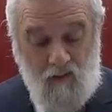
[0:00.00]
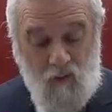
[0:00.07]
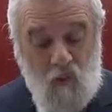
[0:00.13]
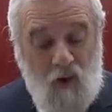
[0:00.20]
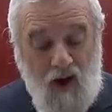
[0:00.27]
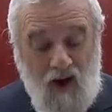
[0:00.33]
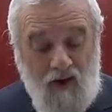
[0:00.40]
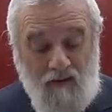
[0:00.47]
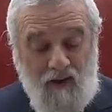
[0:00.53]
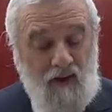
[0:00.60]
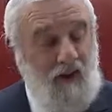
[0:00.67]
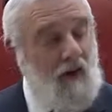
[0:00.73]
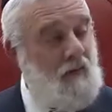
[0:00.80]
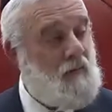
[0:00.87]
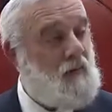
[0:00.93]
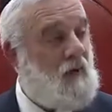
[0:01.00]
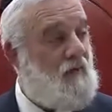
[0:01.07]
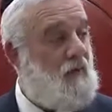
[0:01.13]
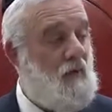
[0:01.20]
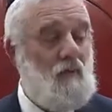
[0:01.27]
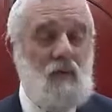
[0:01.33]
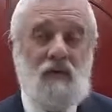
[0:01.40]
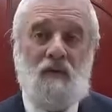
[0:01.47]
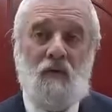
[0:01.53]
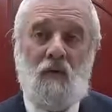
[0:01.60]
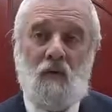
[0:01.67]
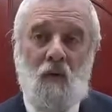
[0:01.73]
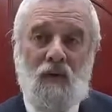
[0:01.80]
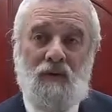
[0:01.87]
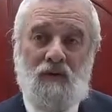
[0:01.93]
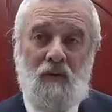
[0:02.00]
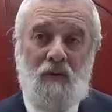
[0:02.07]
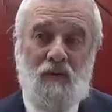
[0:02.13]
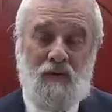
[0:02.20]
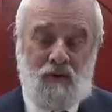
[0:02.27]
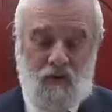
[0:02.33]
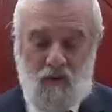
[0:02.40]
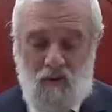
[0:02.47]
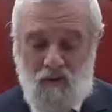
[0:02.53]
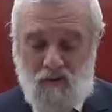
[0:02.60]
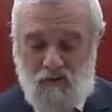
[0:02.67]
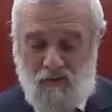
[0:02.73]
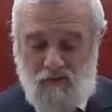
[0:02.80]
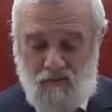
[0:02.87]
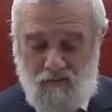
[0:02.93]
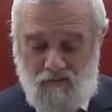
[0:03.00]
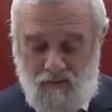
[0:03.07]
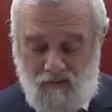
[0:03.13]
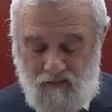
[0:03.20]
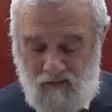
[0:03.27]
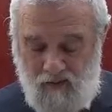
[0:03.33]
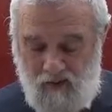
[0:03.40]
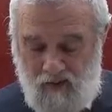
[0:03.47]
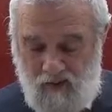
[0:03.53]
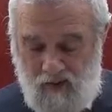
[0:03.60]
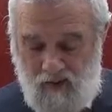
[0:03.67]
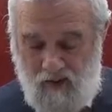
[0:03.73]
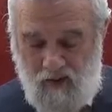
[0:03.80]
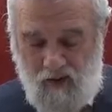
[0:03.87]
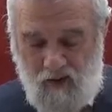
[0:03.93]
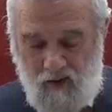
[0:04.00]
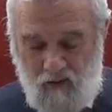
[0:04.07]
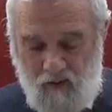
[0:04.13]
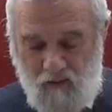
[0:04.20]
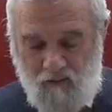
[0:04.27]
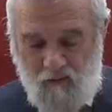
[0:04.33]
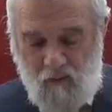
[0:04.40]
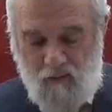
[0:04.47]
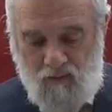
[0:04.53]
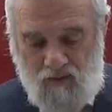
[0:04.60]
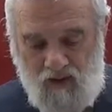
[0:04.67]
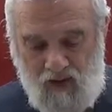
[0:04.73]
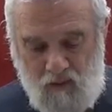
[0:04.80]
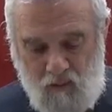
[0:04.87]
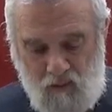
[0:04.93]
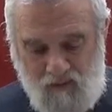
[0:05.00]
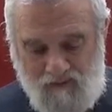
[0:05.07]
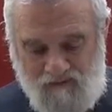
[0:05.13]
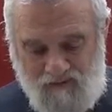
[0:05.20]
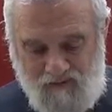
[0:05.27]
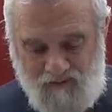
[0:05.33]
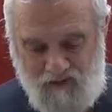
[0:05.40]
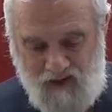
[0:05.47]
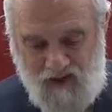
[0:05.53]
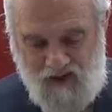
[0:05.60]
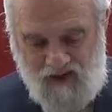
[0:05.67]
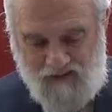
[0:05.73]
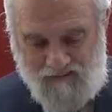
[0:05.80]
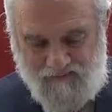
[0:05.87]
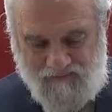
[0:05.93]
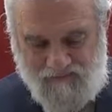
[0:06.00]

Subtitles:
Why are they not observing your mitzvot? What's their excuse? Kuf Nun Tet 159.